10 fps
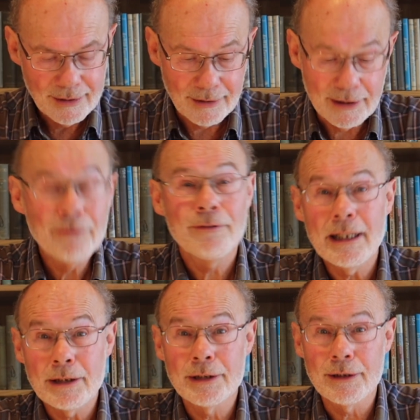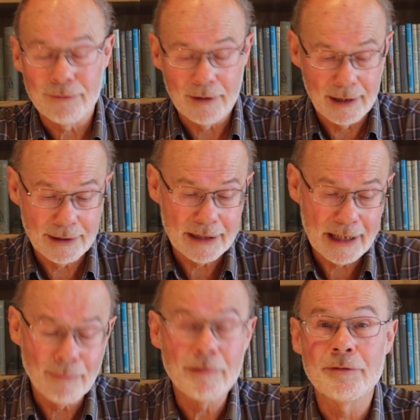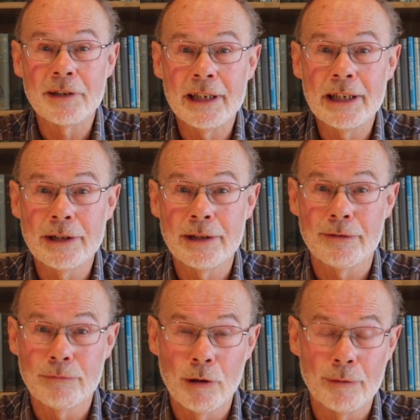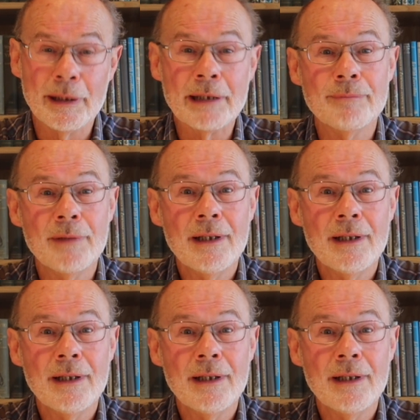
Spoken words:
Now the effects of Arctic amplification of warming